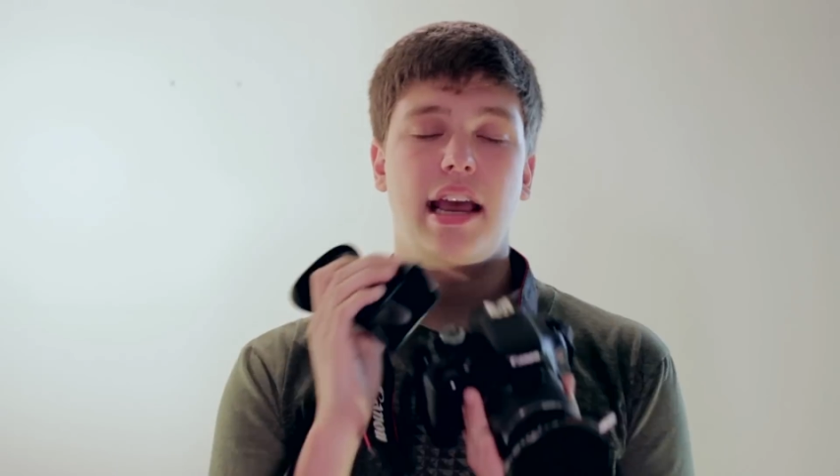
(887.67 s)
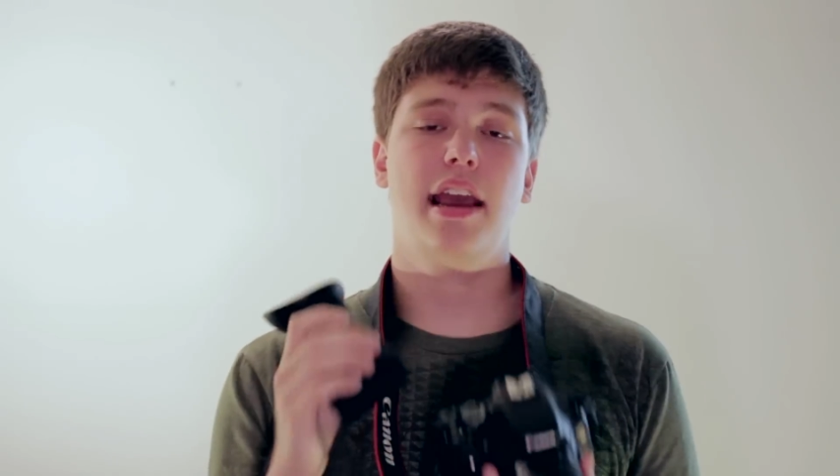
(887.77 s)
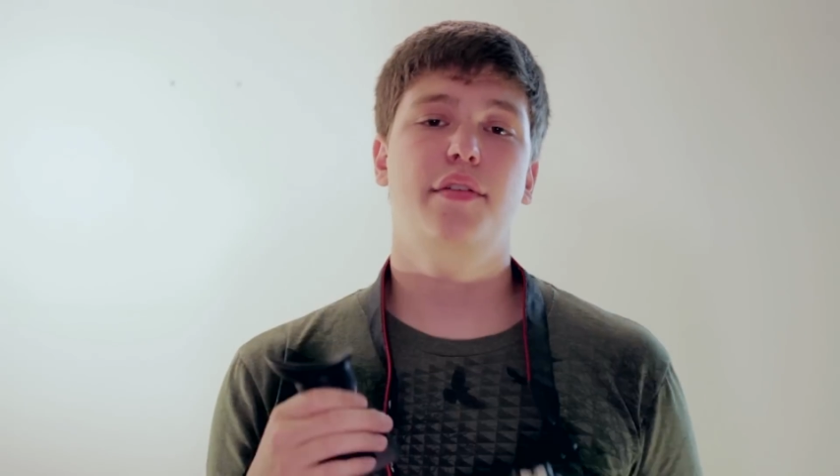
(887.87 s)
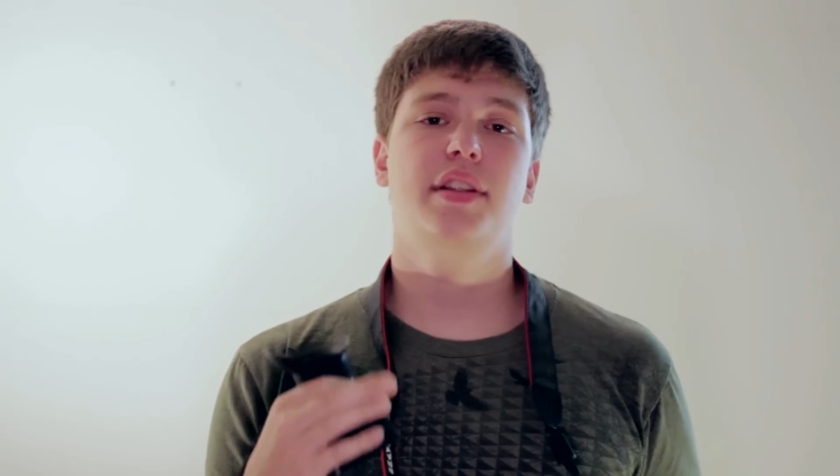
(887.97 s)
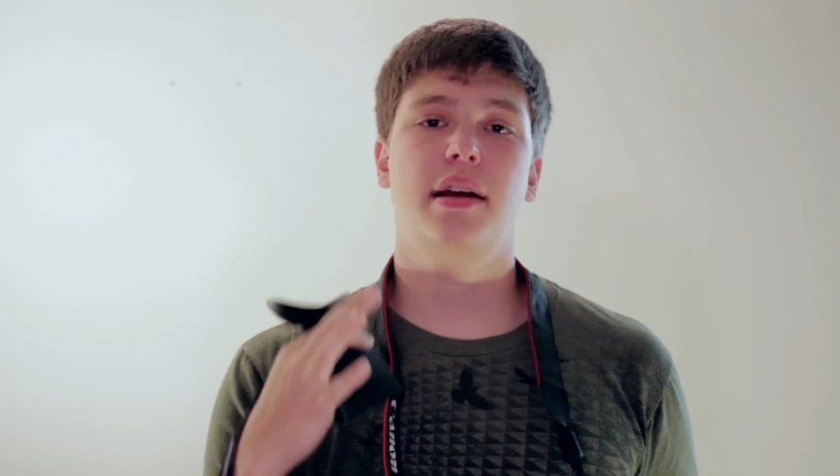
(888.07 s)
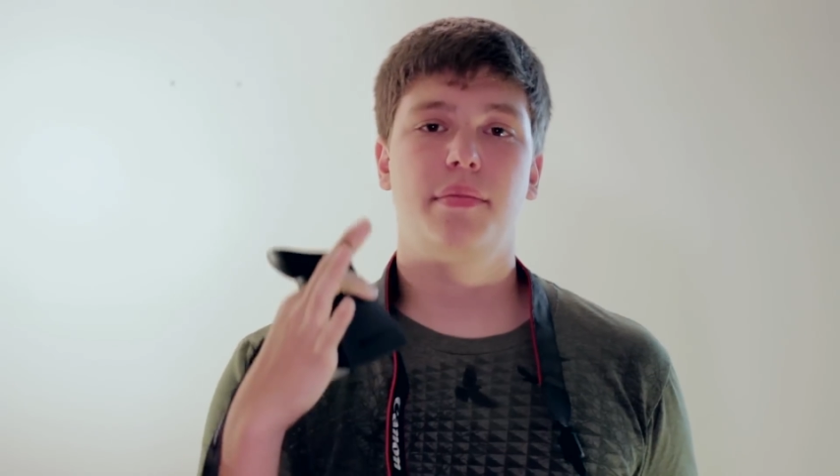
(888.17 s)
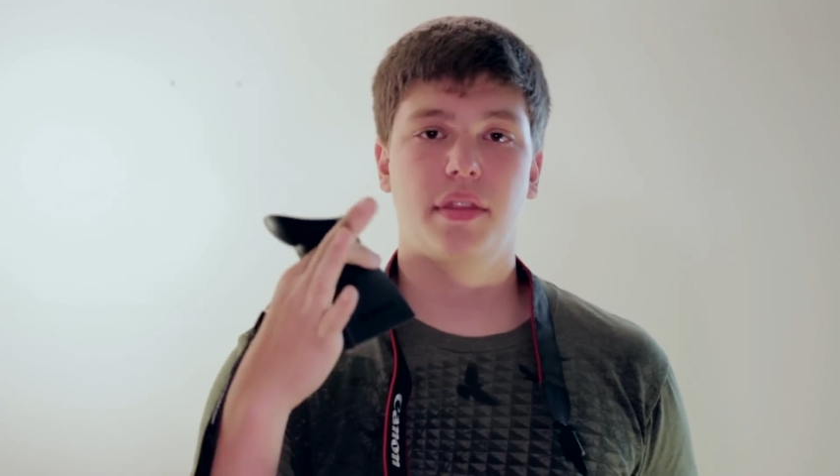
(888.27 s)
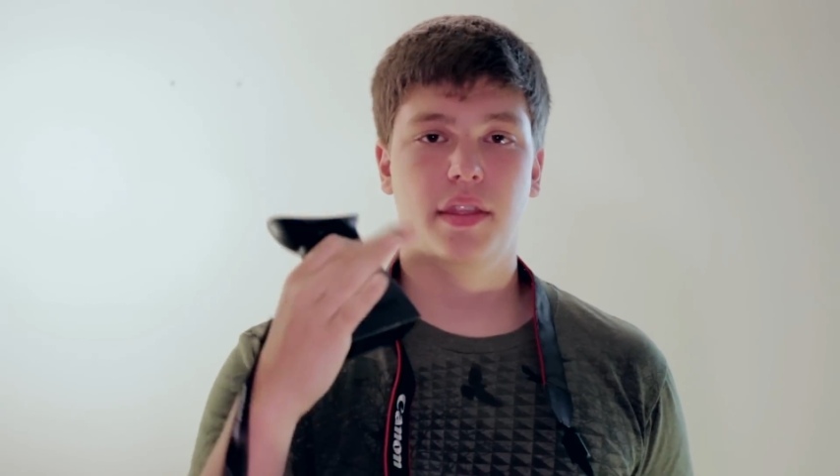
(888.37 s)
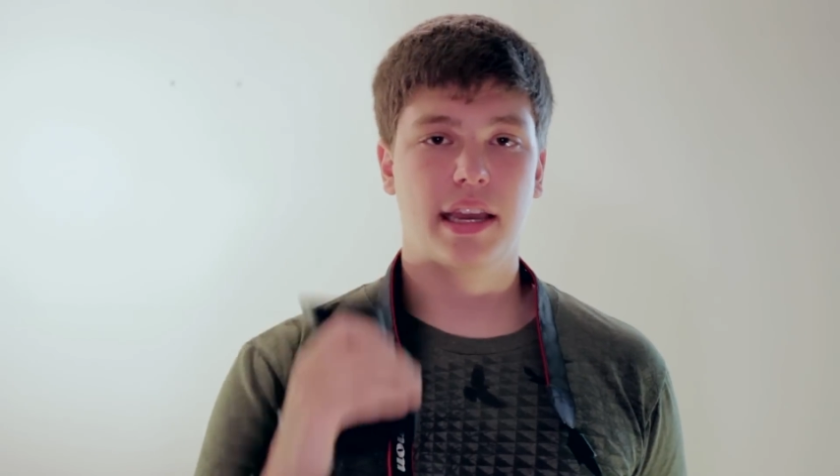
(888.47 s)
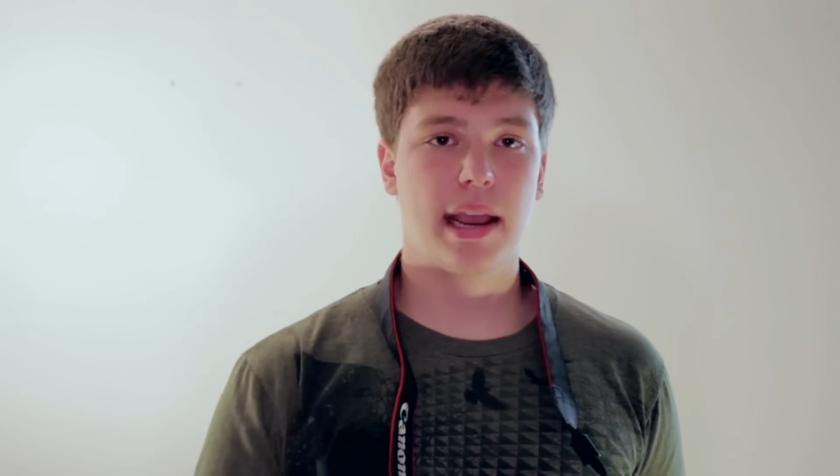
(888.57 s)
I have it
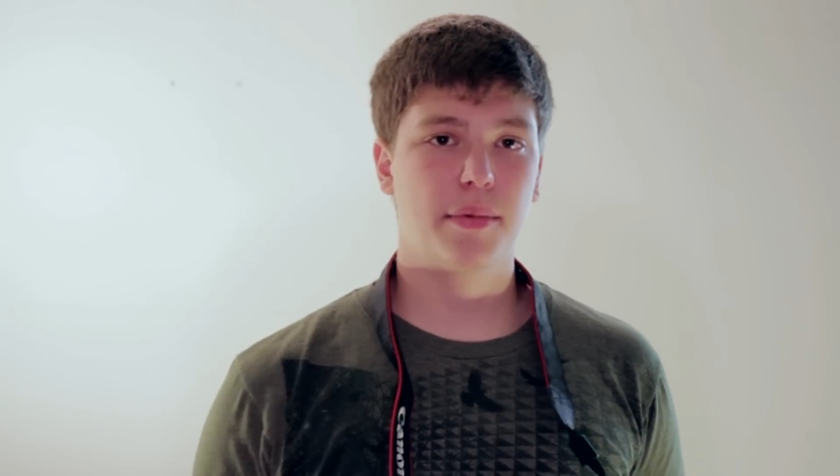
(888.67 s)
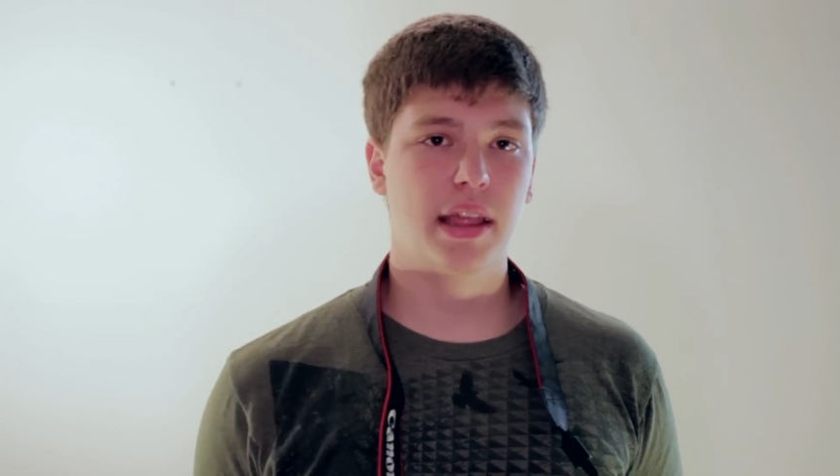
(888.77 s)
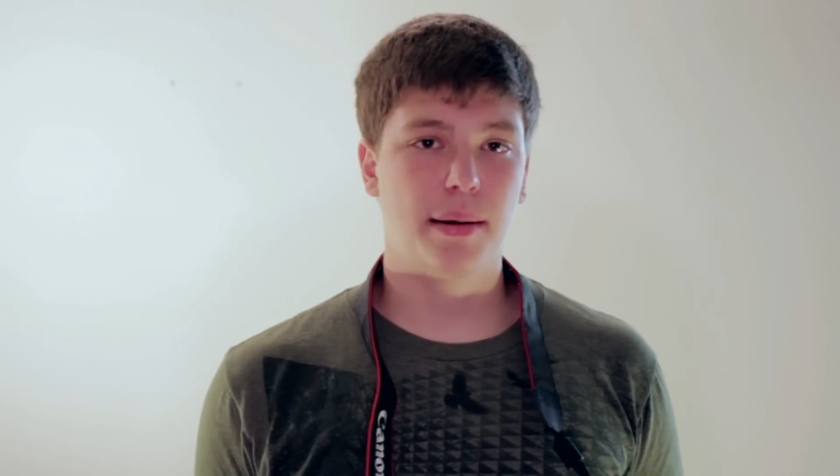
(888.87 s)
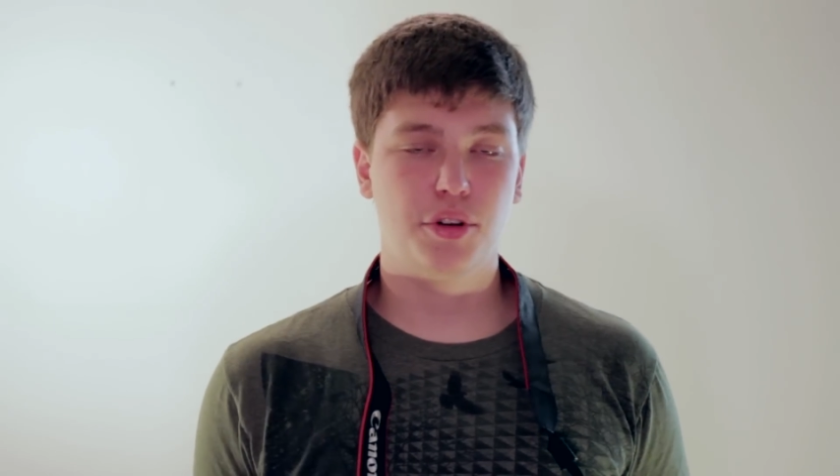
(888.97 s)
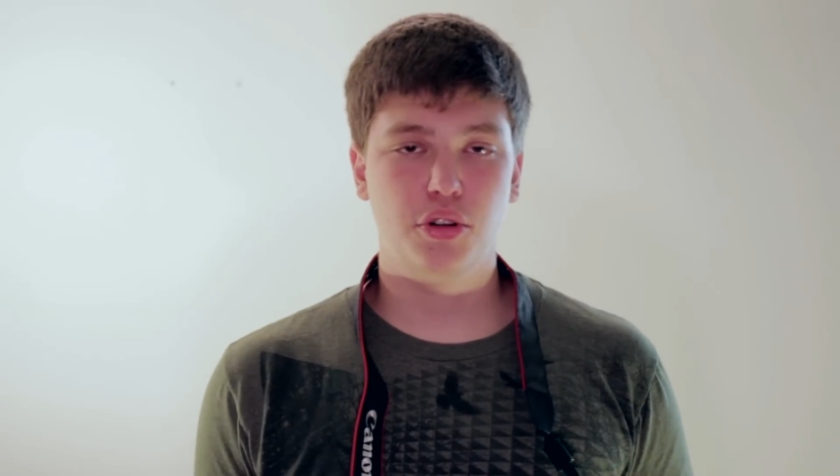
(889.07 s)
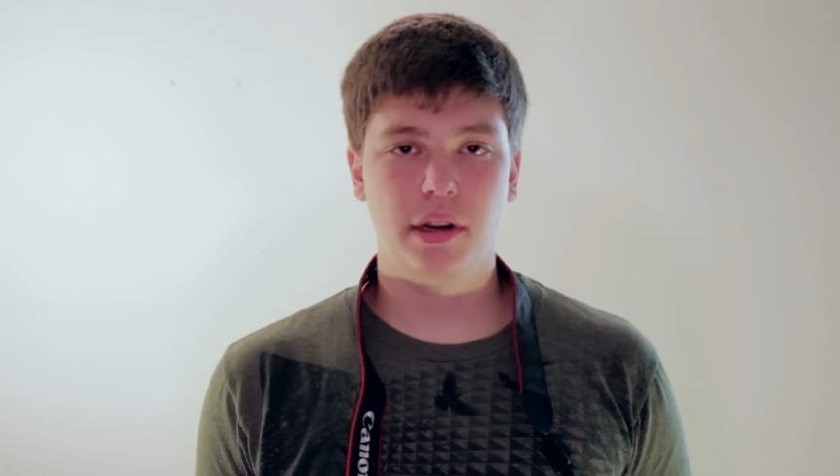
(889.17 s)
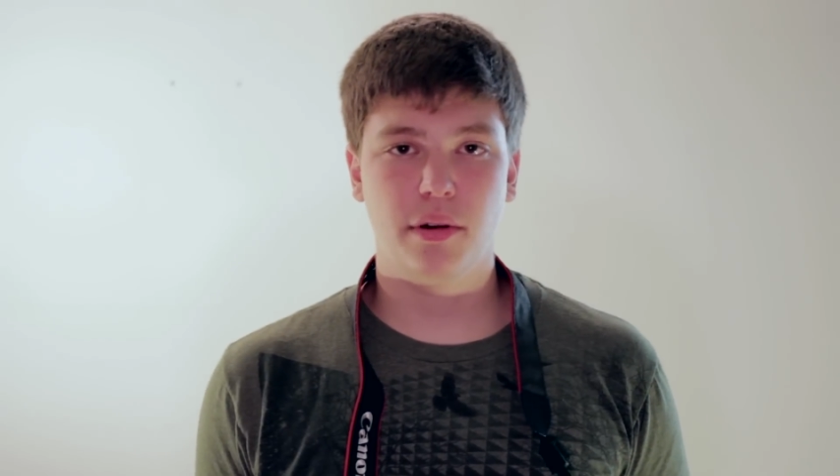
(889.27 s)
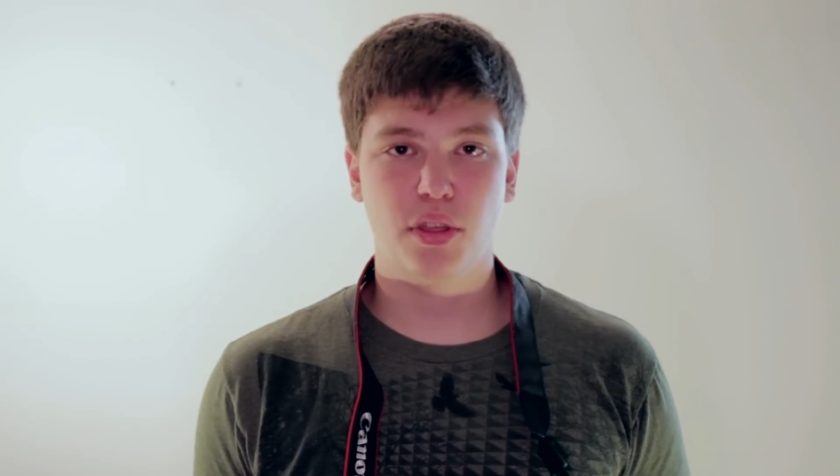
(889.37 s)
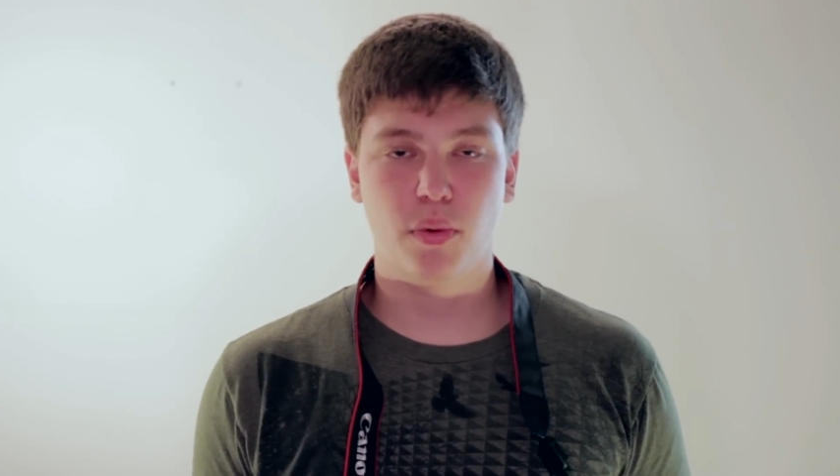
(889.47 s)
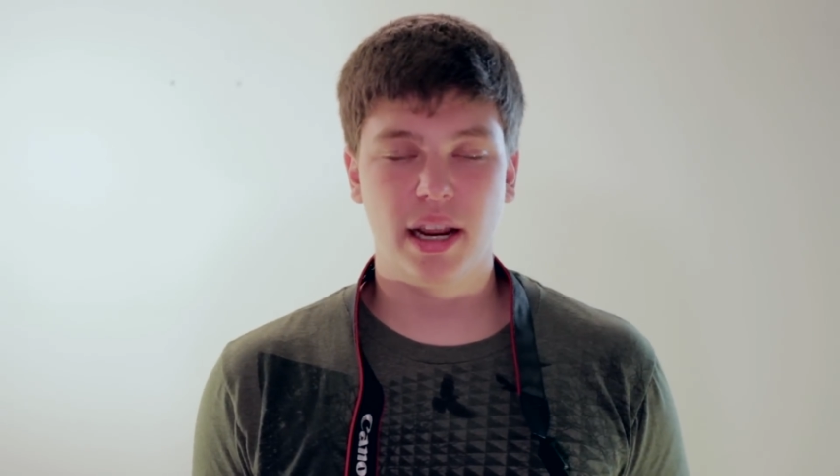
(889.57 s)
on the camera that I'm shooting
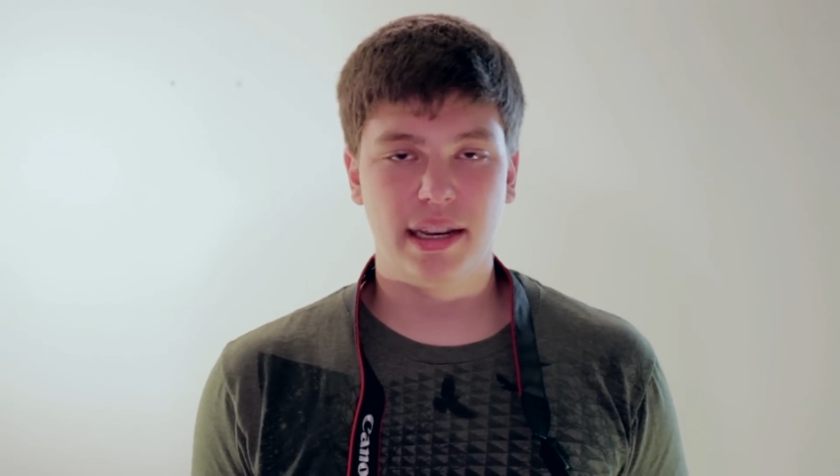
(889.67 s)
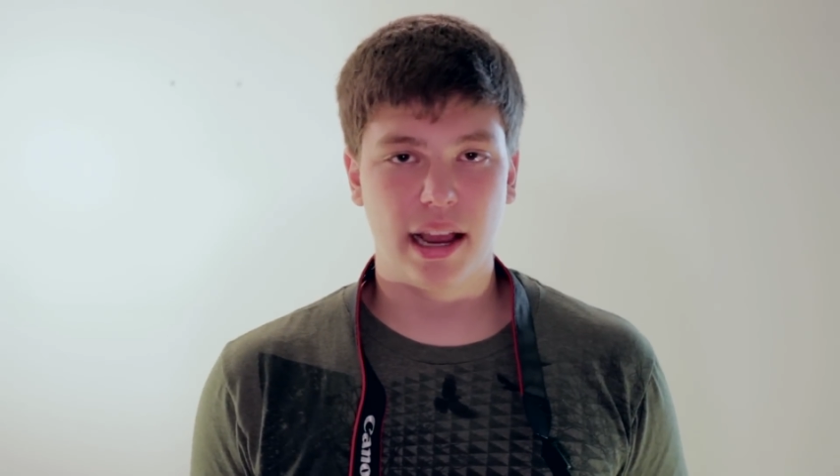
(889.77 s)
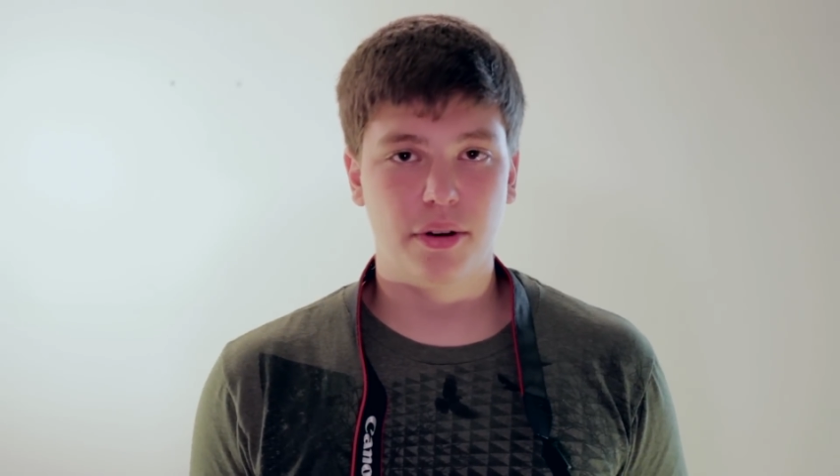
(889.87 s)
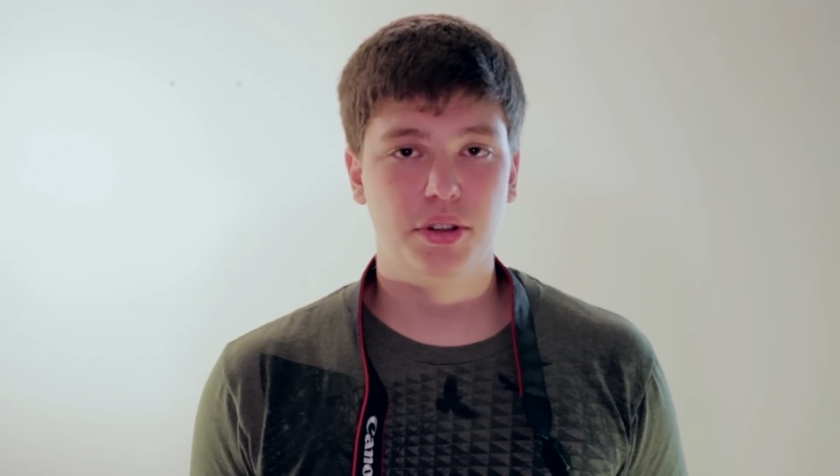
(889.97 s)
with right now,